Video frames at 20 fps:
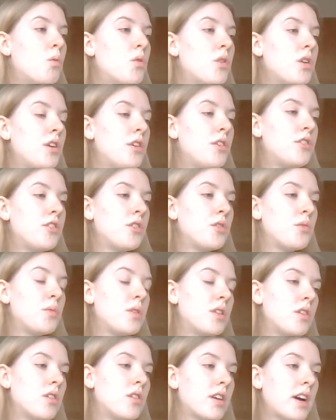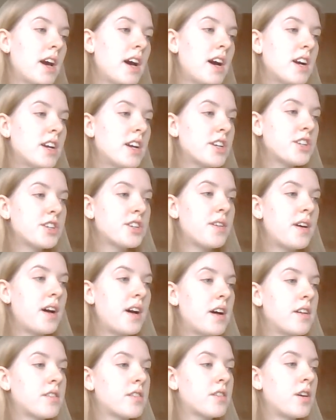will you do with your cash?
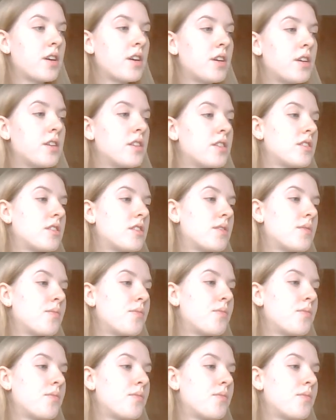Asked Kurt.